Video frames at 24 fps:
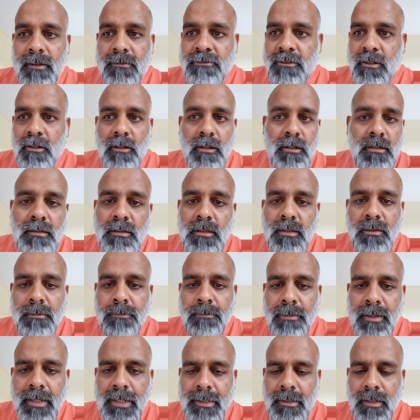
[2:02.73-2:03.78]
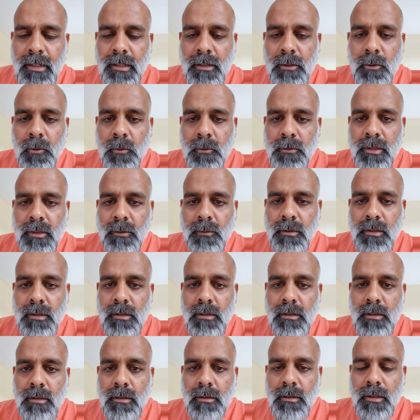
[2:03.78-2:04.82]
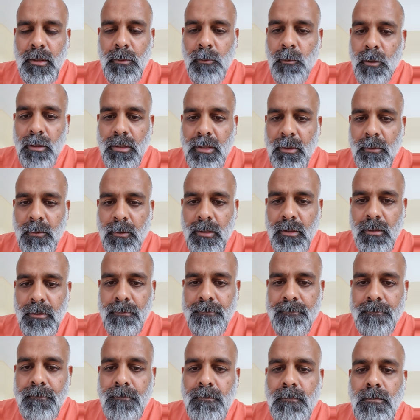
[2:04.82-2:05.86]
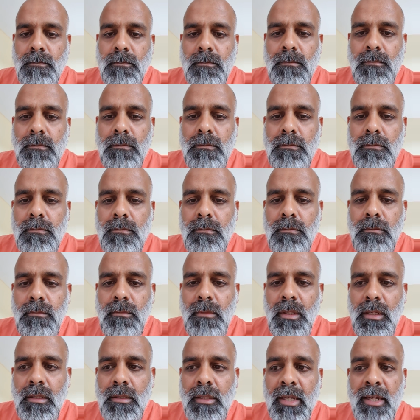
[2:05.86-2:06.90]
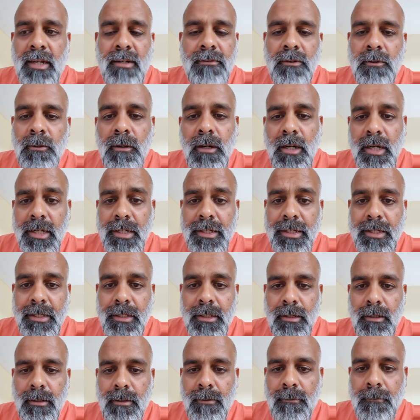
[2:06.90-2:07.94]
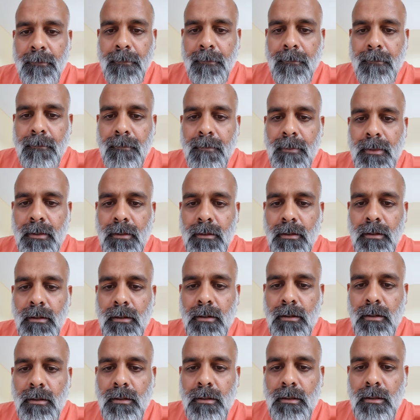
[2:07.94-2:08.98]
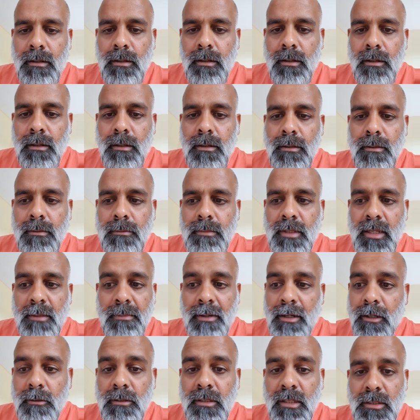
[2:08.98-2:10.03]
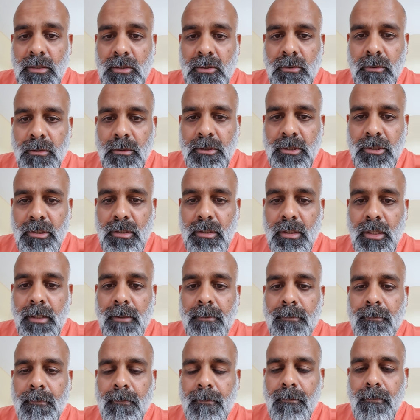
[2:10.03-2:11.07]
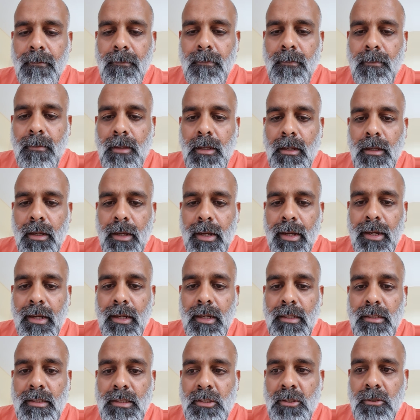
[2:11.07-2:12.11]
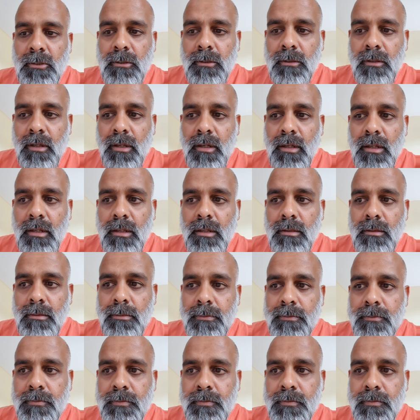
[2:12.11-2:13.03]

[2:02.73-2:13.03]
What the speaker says: forgotten completely who they were and what they were. They have no idea about their soul journey, and so they are